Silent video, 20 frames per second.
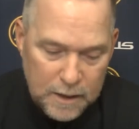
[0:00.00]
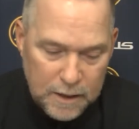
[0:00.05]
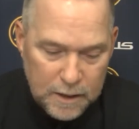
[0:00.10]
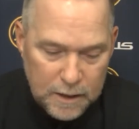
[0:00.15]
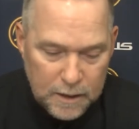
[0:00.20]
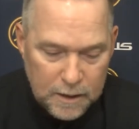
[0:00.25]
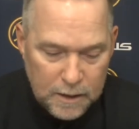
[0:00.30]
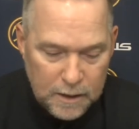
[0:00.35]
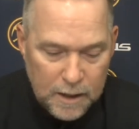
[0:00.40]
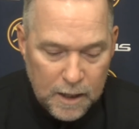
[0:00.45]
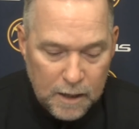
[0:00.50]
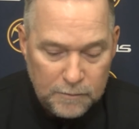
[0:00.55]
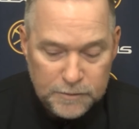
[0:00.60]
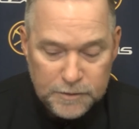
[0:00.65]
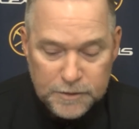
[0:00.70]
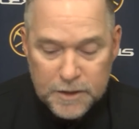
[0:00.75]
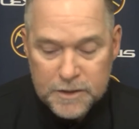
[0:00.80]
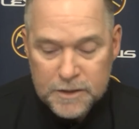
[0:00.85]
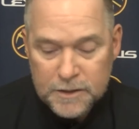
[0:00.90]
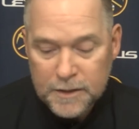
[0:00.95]

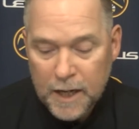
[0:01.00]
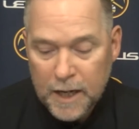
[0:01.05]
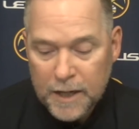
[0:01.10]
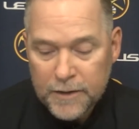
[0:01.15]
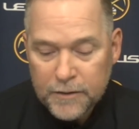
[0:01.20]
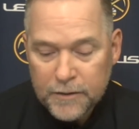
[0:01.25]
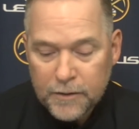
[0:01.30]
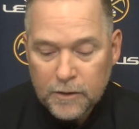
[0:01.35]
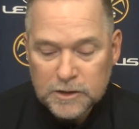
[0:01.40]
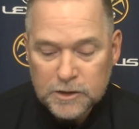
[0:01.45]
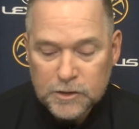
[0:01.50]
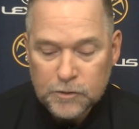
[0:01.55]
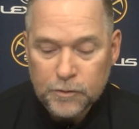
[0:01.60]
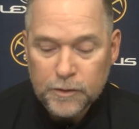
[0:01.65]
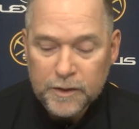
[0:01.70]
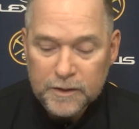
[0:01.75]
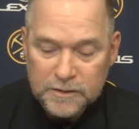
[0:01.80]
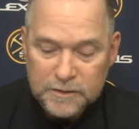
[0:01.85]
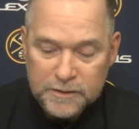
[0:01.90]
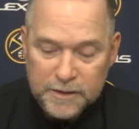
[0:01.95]
Obviously, tonight he goes
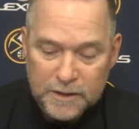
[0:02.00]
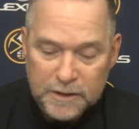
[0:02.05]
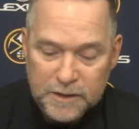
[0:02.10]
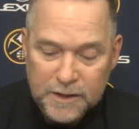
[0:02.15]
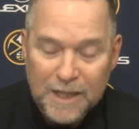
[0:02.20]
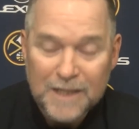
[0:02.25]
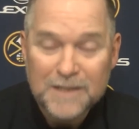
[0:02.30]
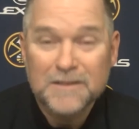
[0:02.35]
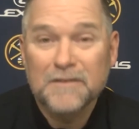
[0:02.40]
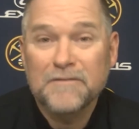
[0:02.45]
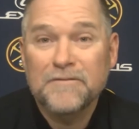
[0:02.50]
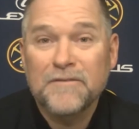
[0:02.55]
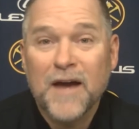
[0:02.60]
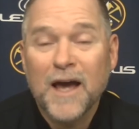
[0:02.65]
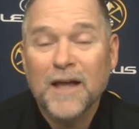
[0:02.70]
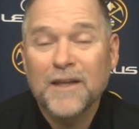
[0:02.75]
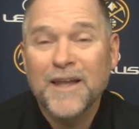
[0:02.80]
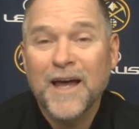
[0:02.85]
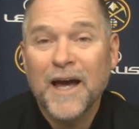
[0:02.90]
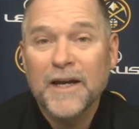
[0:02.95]
3 of 6. He got to the
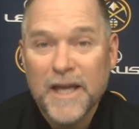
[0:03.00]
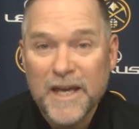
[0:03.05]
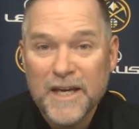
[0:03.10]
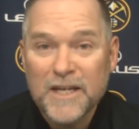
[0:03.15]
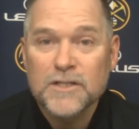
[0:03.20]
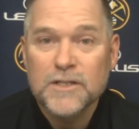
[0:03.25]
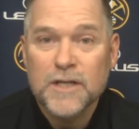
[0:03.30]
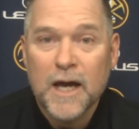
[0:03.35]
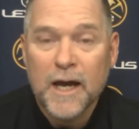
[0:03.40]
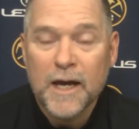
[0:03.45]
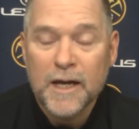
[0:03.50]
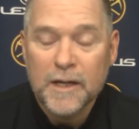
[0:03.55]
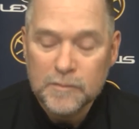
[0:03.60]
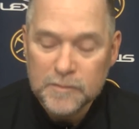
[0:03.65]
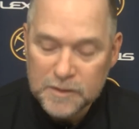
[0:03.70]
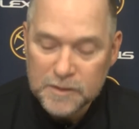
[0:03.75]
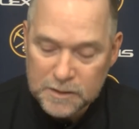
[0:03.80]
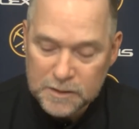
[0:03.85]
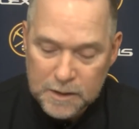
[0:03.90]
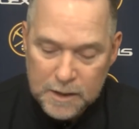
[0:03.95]
foul line 8
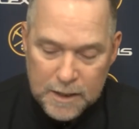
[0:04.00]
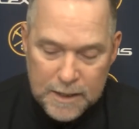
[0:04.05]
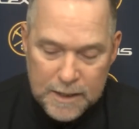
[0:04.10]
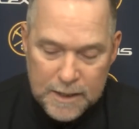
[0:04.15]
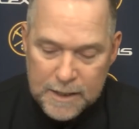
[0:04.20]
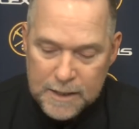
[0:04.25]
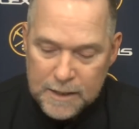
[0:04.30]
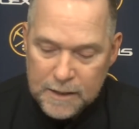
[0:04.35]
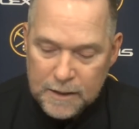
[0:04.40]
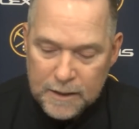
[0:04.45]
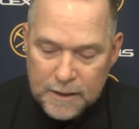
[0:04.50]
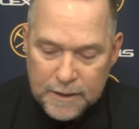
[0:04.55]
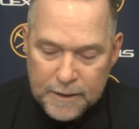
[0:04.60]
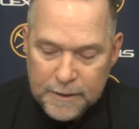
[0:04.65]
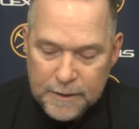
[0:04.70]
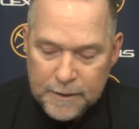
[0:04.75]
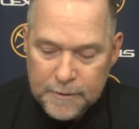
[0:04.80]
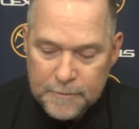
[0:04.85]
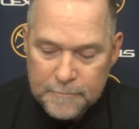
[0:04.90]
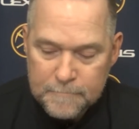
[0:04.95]
times,
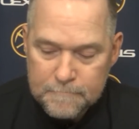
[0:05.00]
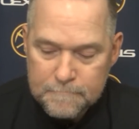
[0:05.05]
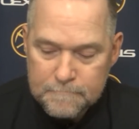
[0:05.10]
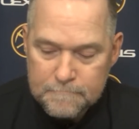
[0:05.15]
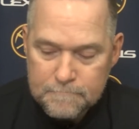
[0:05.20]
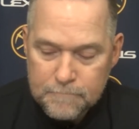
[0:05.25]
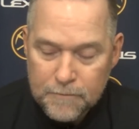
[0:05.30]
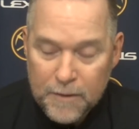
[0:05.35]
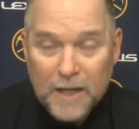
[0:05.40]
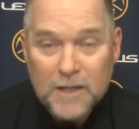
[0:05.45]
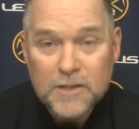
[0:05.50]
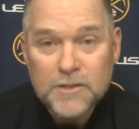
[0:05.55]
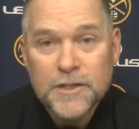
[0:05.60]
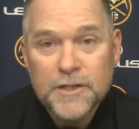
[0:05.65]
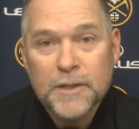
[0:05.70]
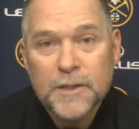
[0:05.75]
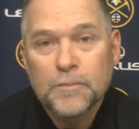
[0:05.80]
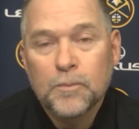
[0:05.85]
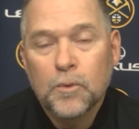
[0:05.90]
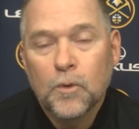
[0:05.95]

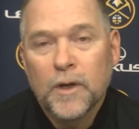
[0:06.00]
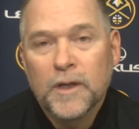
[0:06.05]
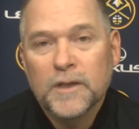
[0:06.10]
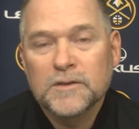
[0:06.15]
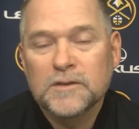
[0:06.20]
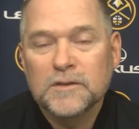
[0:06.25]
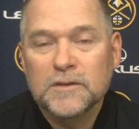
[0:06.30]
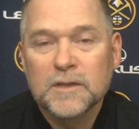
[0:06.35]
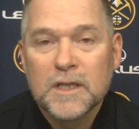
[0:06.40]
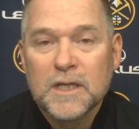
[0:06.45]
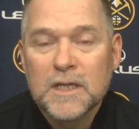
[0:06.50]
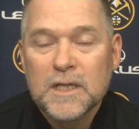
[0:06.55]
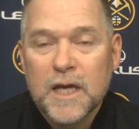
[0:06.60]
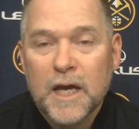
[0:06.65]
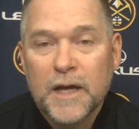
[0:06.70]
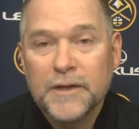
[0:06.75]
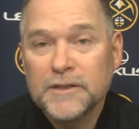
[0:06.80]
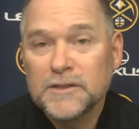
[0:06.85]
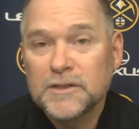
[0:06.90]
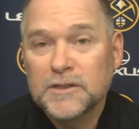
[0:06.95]
19 points,
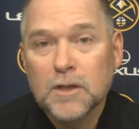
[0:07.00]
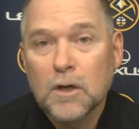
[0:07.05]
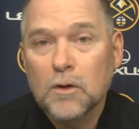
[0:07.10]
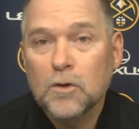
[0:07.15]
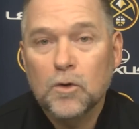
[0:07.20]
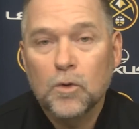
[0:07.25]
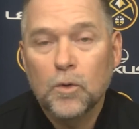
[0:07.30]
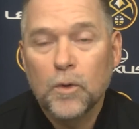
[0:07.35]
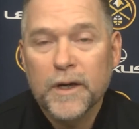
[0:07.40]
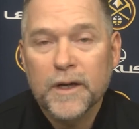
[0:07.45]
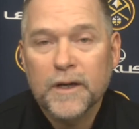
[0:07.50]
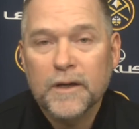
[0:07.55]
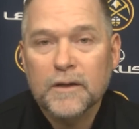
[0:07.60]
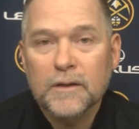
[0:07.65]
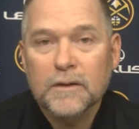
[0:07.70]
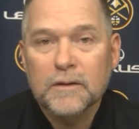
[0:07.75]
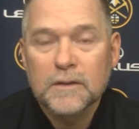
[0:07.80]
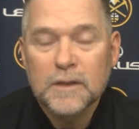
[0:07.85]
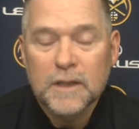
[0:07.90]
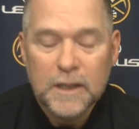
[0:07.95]
and he's so
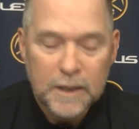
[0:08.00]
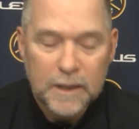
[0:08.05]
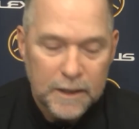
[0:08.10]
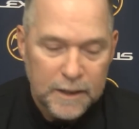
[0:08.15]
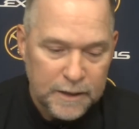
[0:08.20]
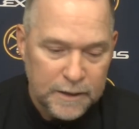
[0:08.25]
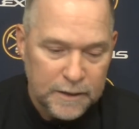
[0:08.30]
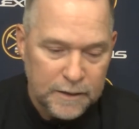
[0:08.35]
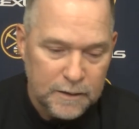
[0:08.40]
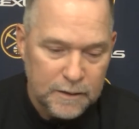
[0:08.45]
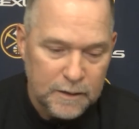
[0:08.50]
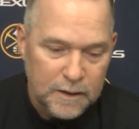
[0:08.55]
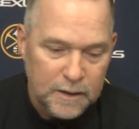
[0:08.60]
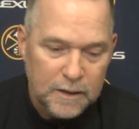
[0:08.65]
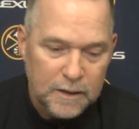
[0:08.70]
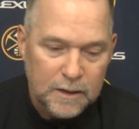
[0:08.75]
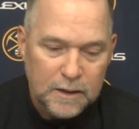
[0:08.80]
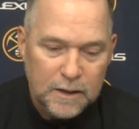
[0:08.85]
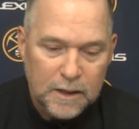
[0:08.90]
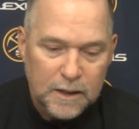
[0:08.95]
quick. And
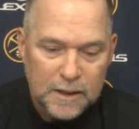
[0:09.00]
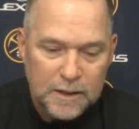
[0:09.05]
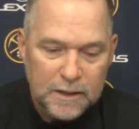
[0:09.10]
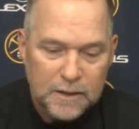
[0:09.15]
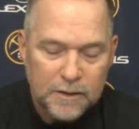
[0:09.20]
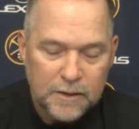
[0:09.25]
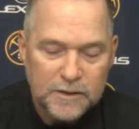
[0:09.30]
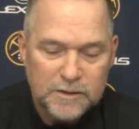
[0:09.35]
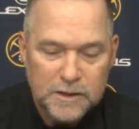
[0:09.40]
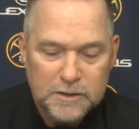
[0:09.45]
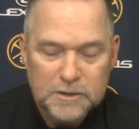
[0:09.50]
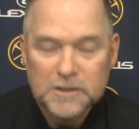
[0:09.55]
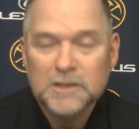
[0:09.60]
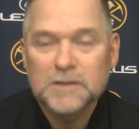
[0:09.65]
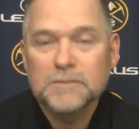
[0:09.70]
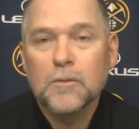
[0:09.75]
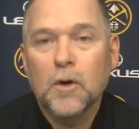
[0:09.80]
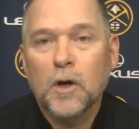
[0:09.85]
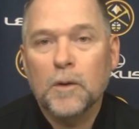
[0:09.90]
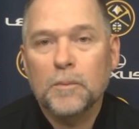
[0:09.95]
you know, he's such a
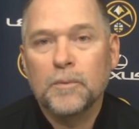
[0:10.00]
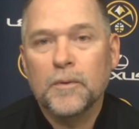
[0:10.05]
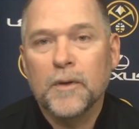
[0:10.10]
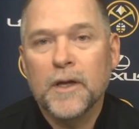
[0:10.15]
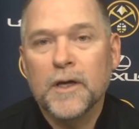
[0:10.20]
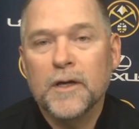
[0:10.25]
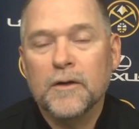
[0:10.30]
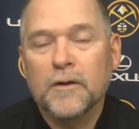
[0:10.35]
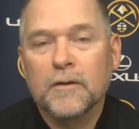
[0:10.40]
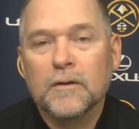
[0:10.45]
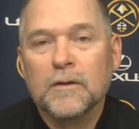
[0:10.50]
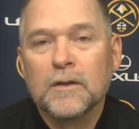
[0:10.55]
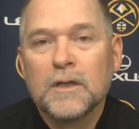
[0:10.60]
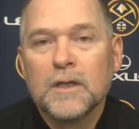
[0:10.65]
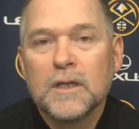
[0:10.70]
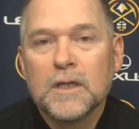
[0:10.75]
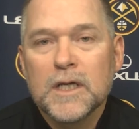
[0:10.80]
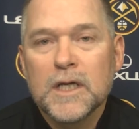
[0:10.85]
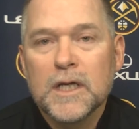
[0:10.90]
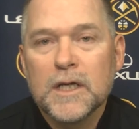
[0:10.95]
smart player.
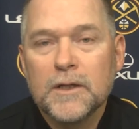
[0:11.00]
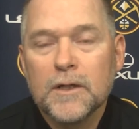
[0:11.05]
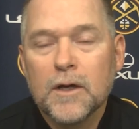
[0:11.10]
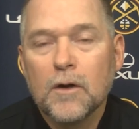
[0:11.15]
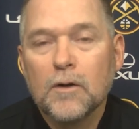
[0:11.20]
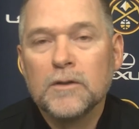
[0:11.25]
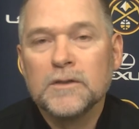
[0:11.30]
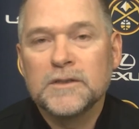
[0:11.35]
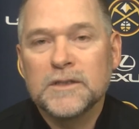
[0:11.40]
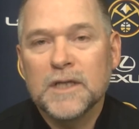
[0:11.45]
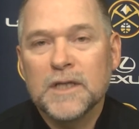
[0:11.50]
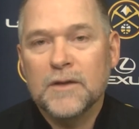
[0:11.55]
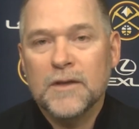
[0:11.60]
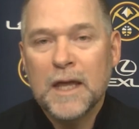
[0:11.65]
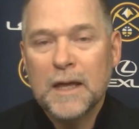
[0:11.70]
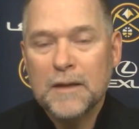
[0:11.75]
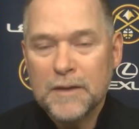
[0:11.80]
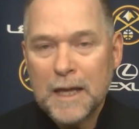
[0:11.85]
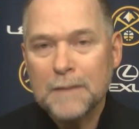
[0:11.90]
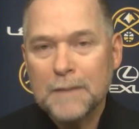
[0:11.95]
He knows that
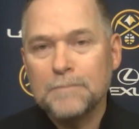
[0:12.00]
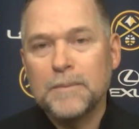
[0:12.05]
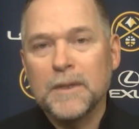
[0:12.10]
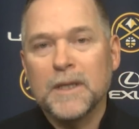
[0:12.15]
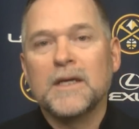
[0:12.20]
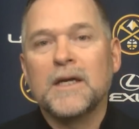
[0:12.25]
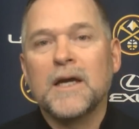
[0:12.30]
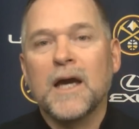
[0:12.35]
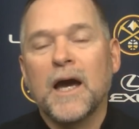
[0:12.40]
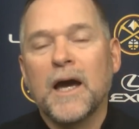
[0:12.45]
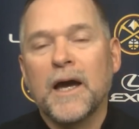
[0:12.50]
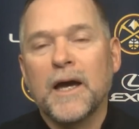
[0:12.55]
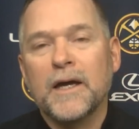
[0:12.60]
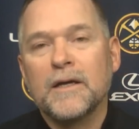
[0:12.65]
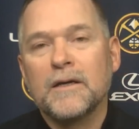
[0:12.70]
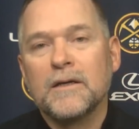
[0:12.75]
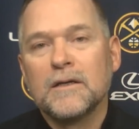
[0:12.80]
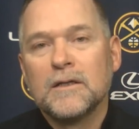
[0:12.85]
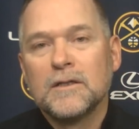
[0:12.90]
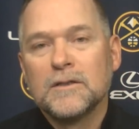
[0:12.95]
that big
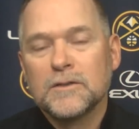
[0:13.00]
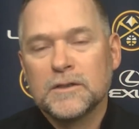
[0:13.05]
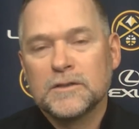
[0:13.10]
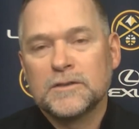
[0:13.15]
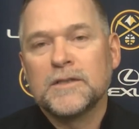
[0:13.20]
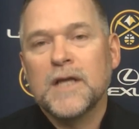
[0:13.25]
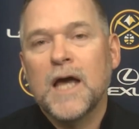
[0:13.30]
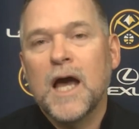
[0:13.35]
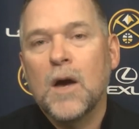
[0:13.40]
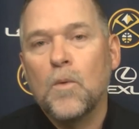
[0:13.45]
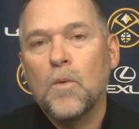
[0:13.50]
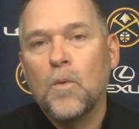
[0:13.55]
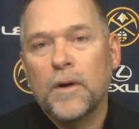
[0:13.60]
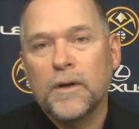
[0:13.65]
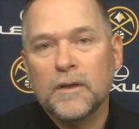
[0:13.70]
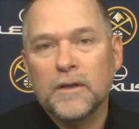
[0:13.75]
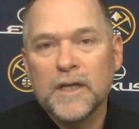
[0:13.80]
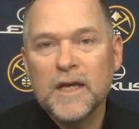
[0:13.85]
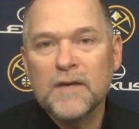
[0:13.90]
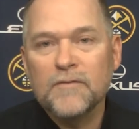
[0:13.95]
guy does not want
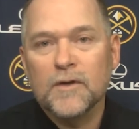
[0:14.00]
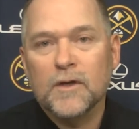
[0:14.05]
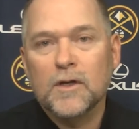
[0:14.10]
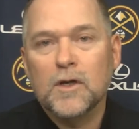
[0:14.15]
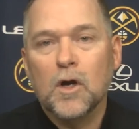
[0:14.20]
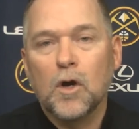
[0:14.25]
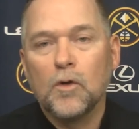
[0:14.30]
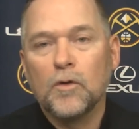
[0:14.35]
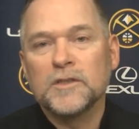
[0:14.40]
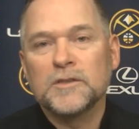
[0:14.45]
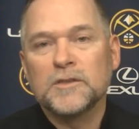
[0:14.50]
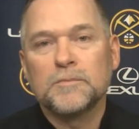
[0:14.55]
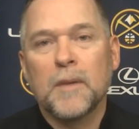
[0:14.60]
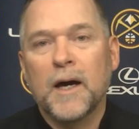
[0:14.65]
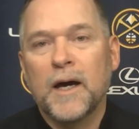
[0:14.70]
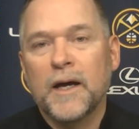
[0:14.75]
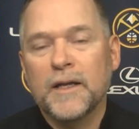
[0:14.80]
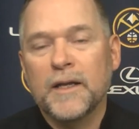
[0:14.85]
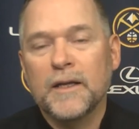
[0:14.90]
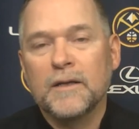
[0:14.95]
to leave Nicola's
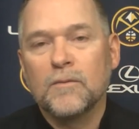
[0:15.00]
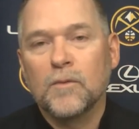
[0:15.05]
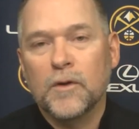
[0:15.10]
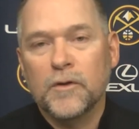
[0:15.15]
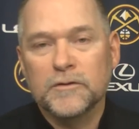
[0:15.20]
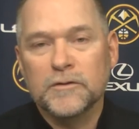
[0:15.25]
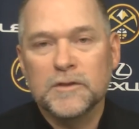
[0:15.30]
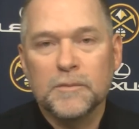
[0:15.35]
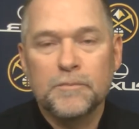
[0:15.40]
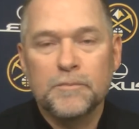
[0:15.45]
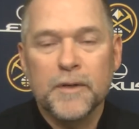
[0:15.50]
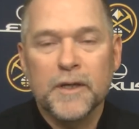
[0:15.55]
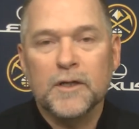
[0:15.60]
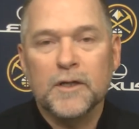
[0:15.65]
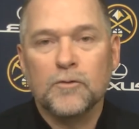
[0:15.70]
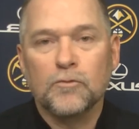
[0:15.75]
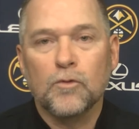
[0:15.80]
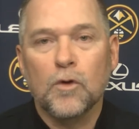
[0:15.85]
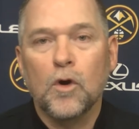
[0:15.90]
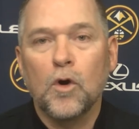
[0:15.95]
body, whether it's in pick
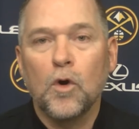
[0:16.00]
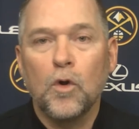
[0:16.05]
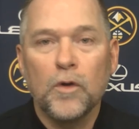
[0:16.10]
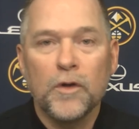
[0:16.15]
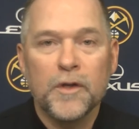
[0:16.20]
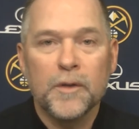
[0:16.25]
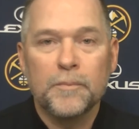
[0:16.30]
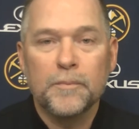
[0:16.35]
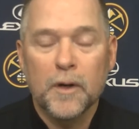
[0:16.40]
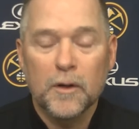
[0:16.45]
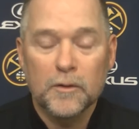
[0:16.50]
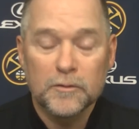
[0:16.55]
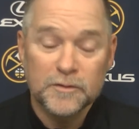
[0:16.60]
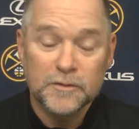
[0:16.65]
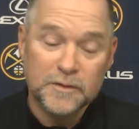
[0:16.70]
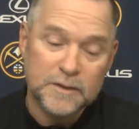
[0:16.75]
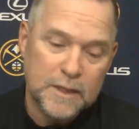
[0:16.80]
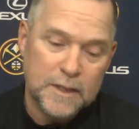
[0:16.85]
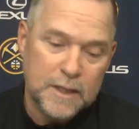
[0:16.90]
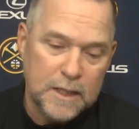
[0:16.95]
and roll in the
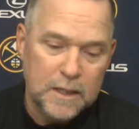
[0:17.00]
post.